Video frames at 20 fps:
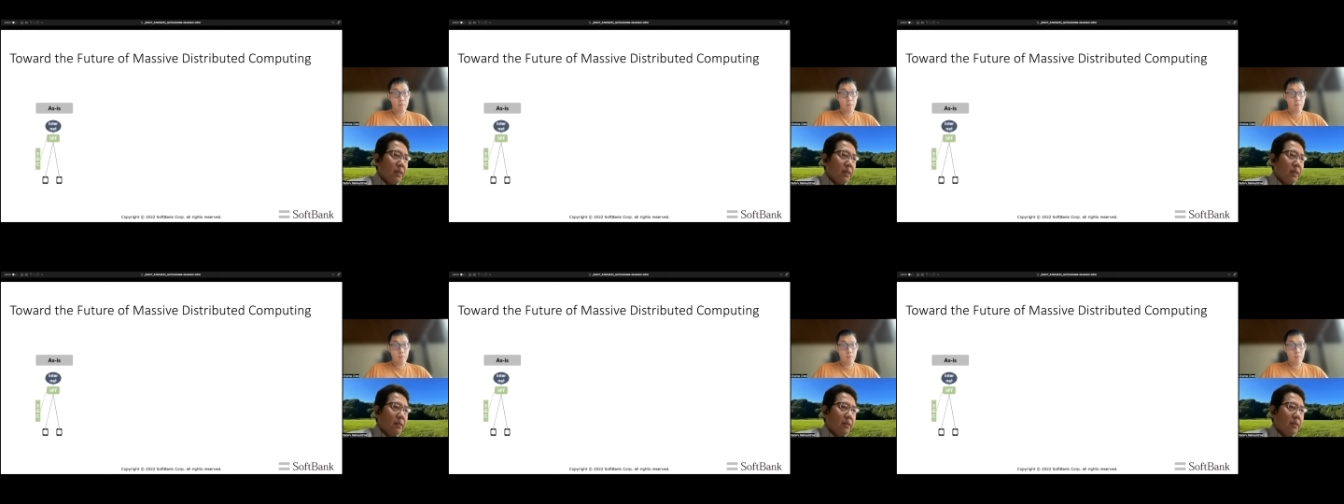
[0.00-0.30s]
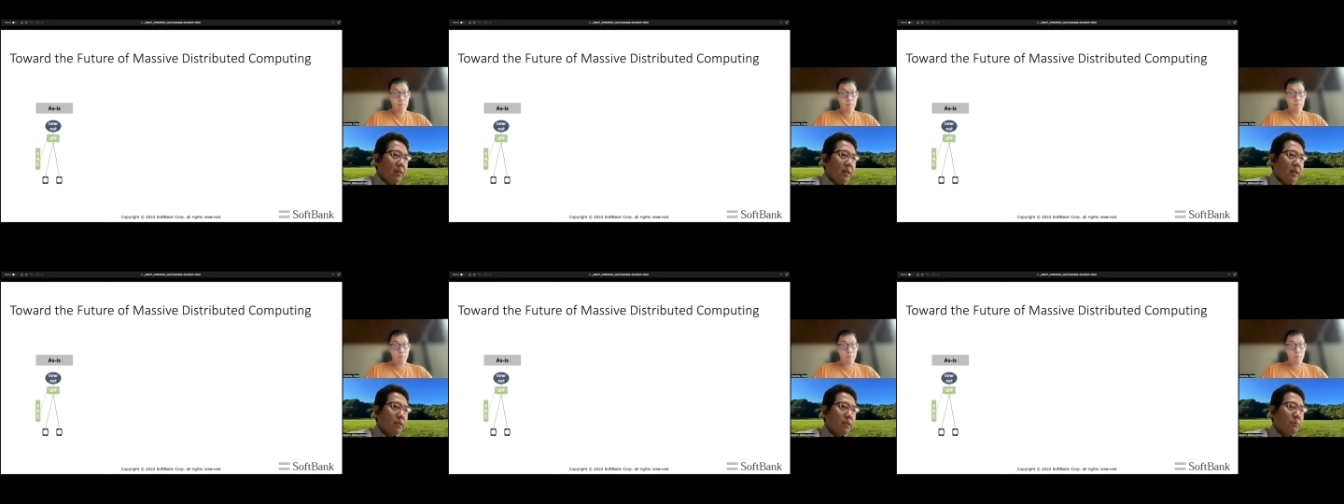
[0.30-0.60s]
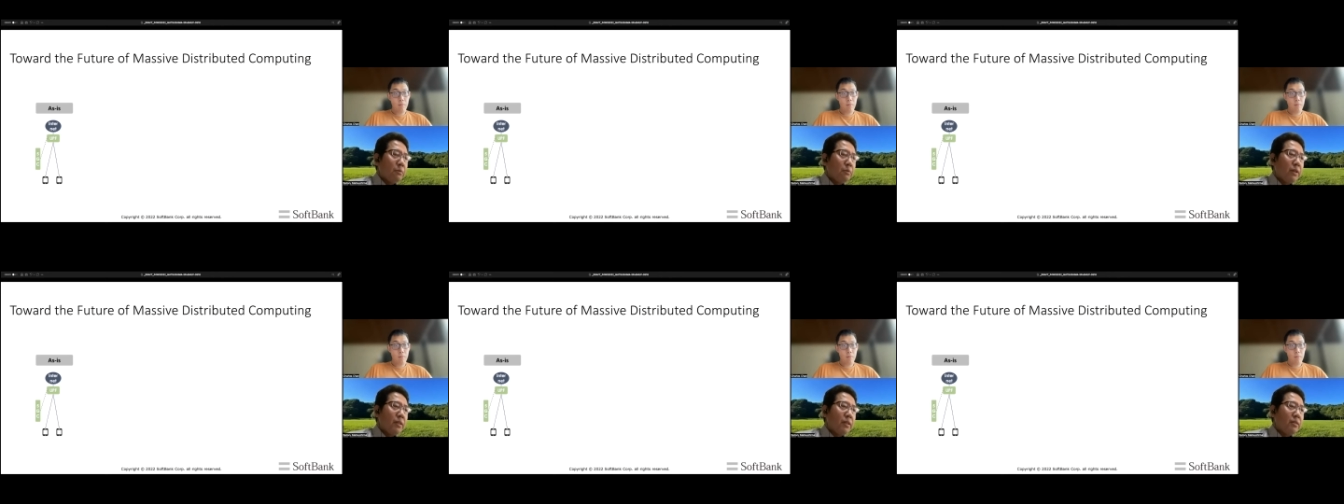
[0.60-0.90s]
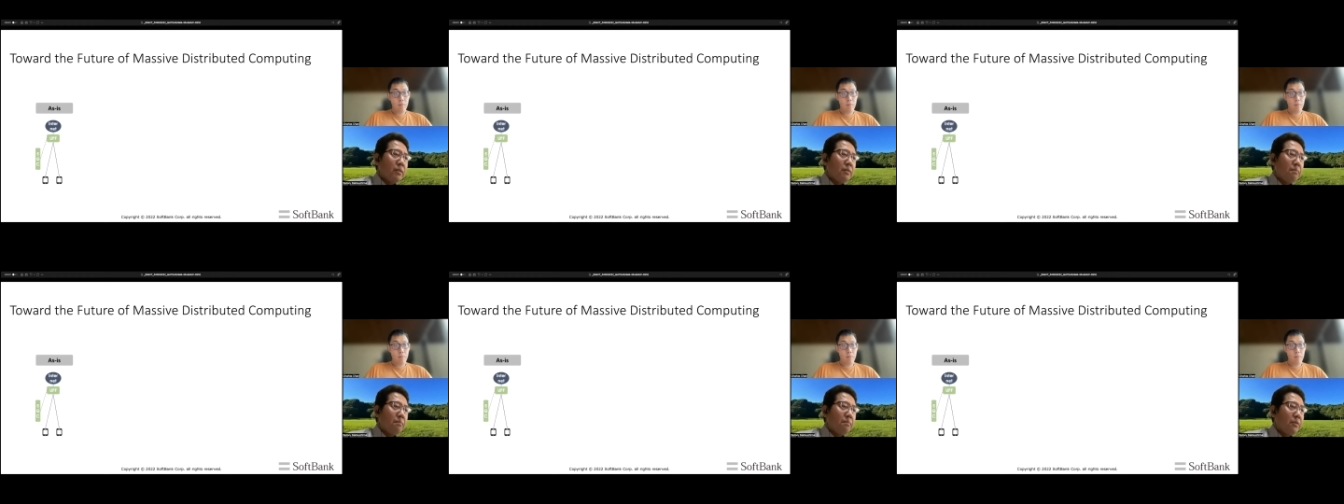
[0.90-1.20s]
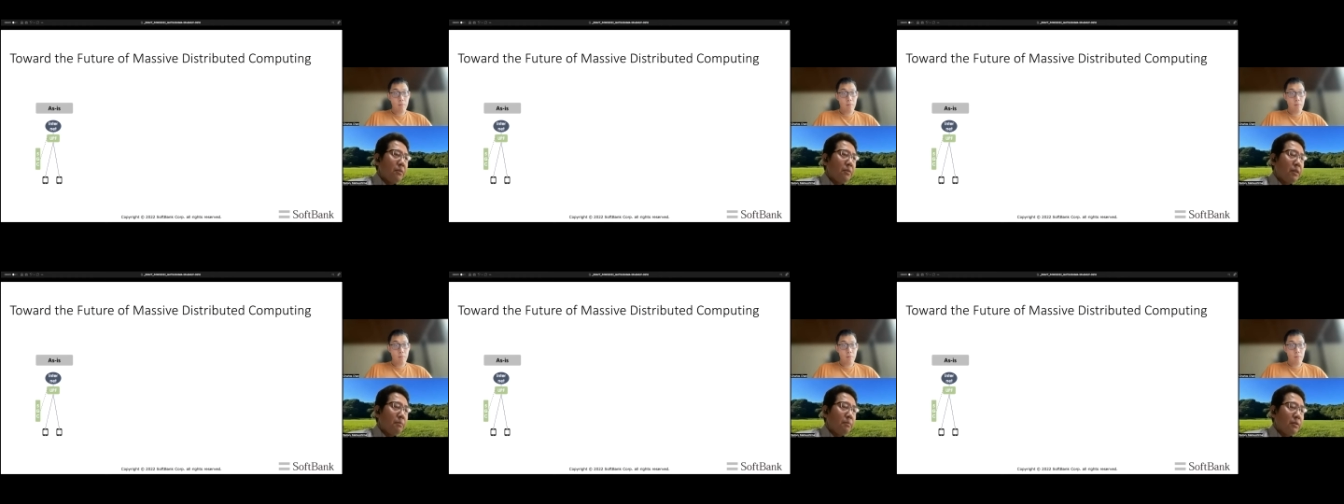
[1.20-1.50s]
explain
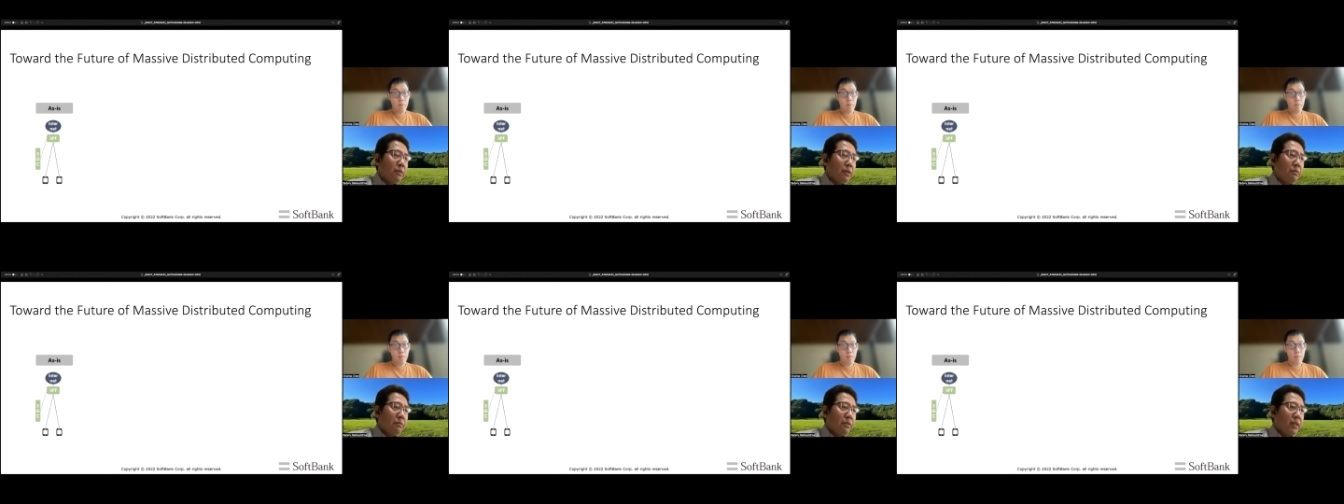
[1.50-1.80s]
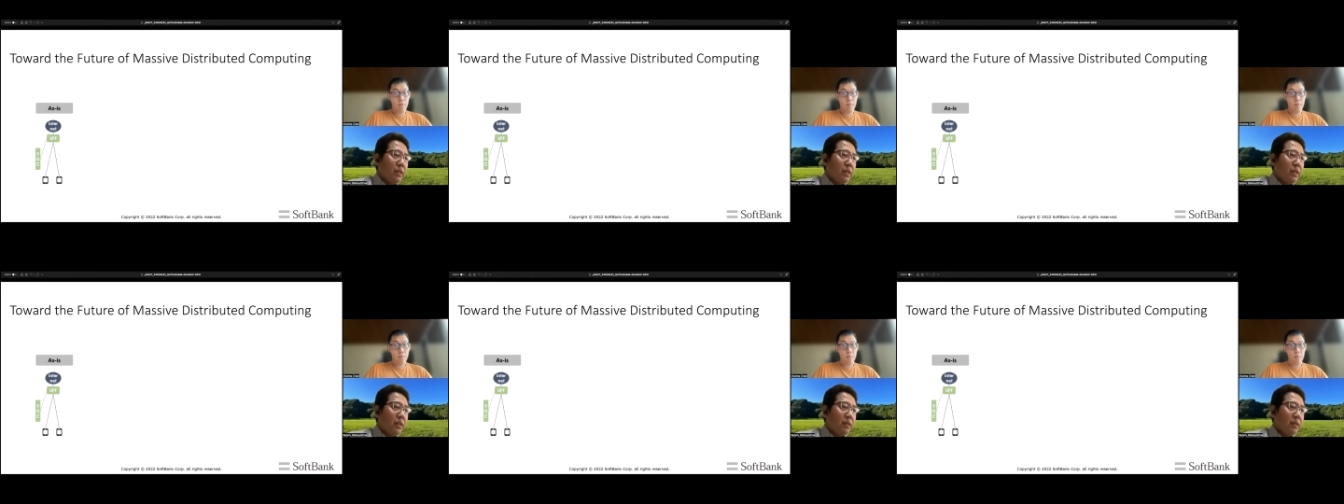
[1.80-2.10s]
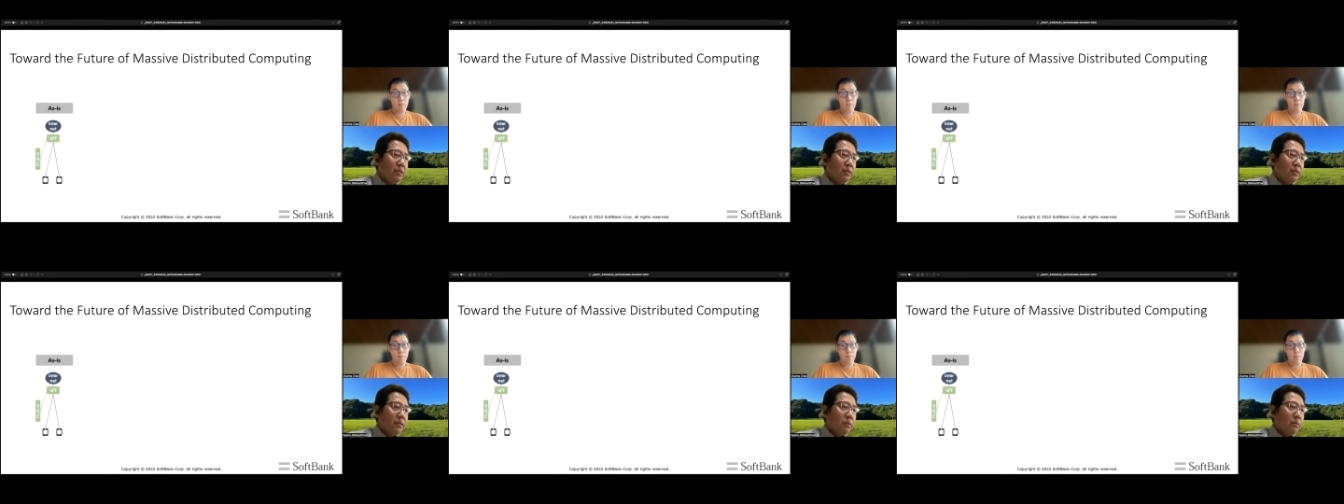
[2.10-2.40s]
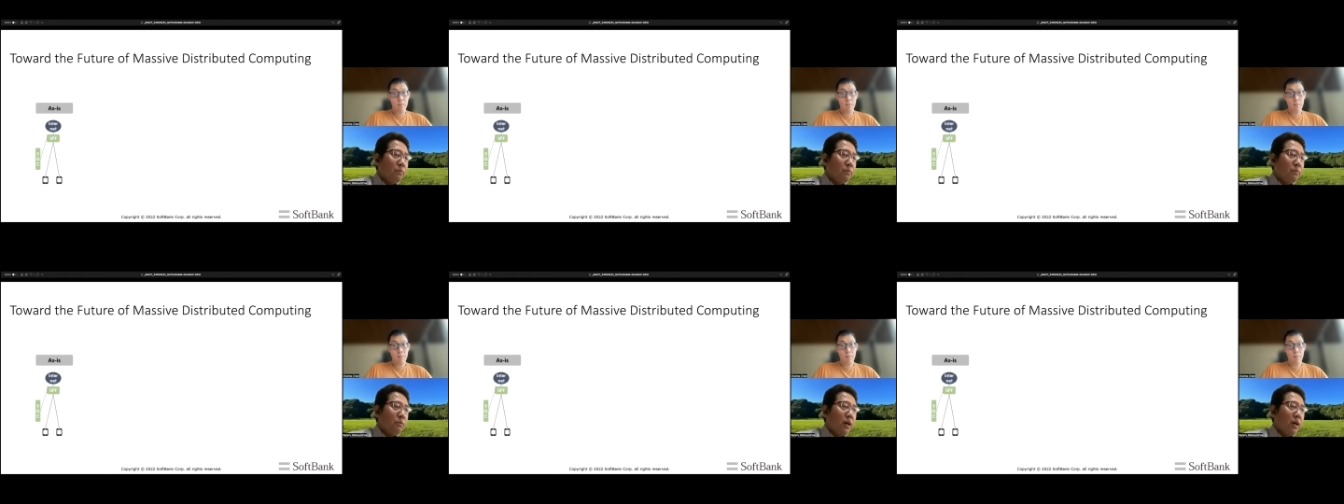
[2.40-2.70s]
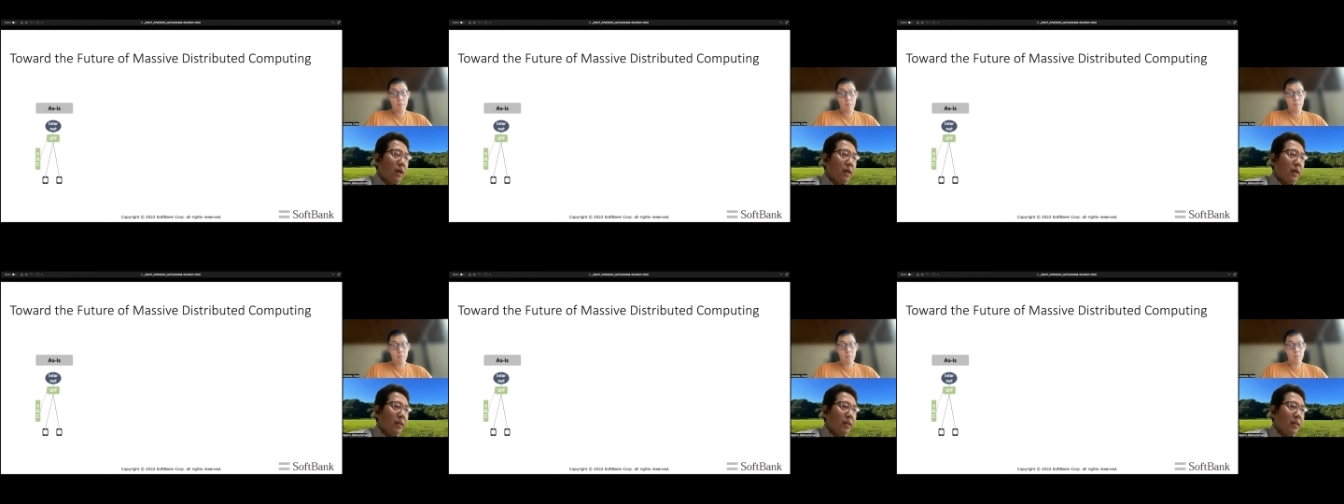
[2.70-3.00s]
very briefly. So
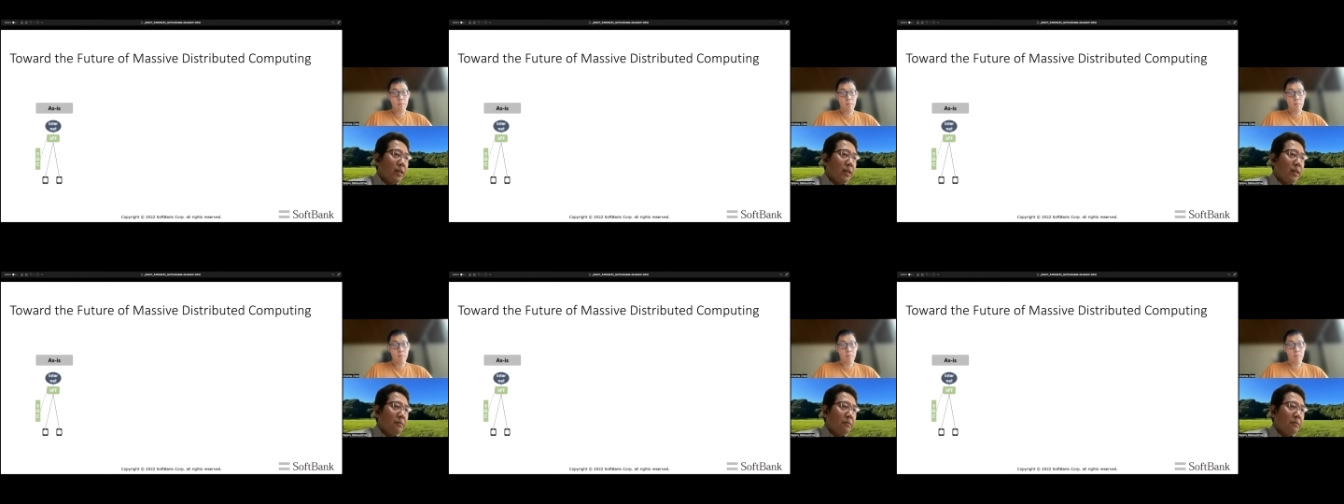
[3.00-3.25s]
why